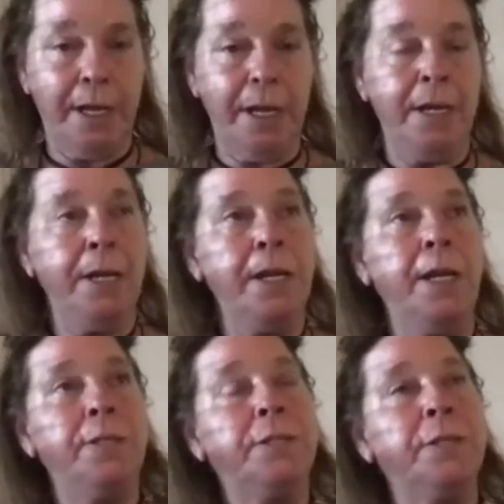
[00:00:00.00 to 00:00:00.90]
And
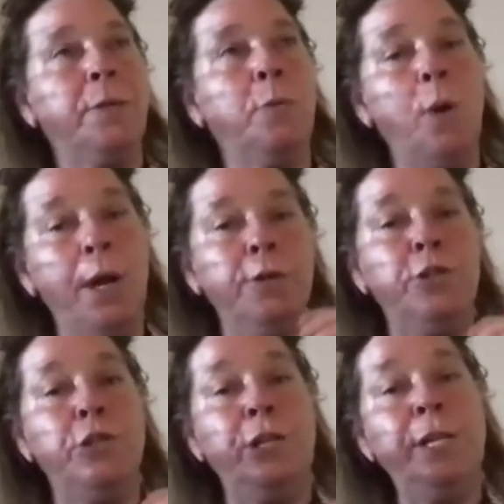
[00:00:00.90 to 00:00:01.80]
it's where
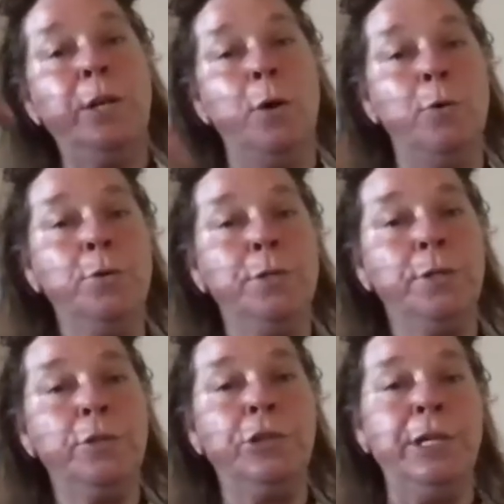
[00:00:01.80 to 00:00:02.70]
chi goes,
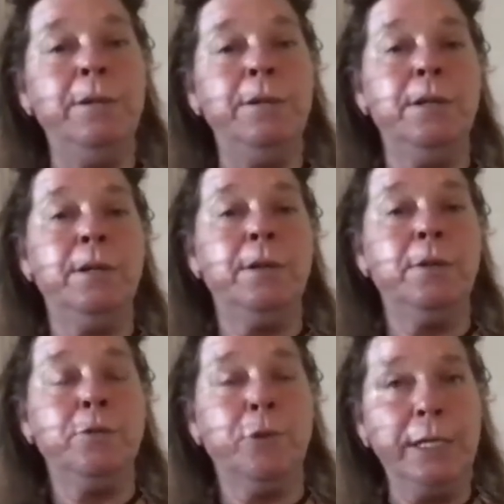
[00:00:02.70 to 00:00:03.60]
chi
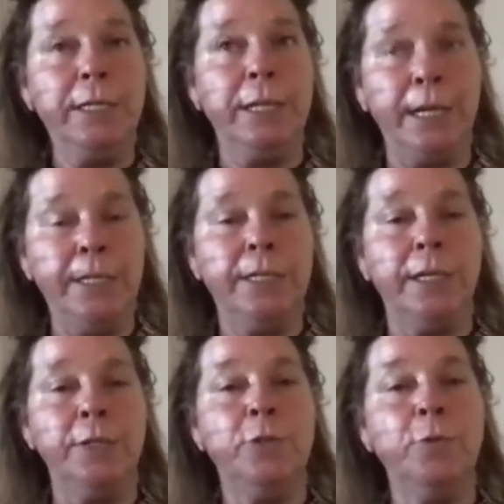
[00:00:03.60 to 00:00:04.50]
translates
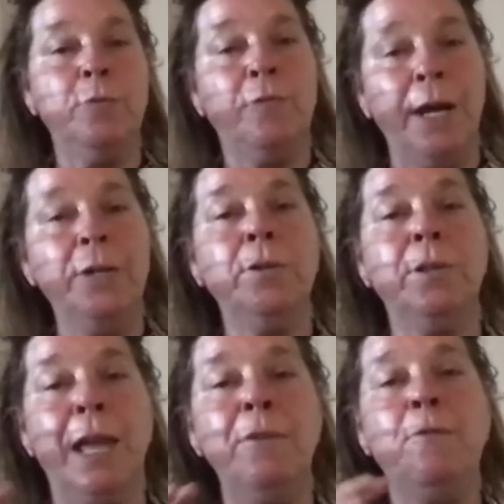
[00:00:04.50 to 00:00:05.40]
into vital
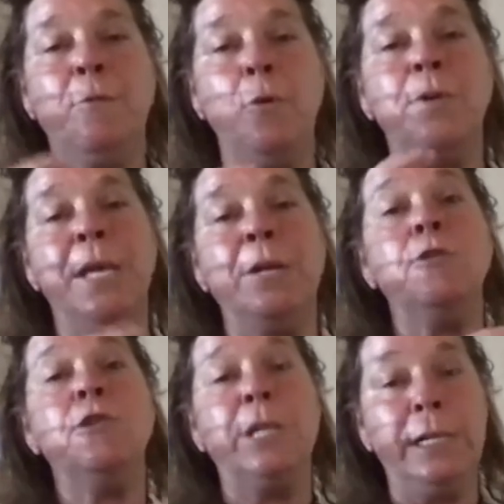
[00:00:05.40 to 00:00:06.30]
life force
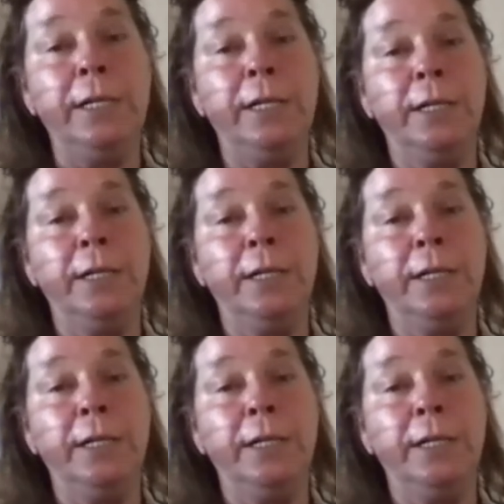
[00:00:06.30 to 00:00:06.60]
energy.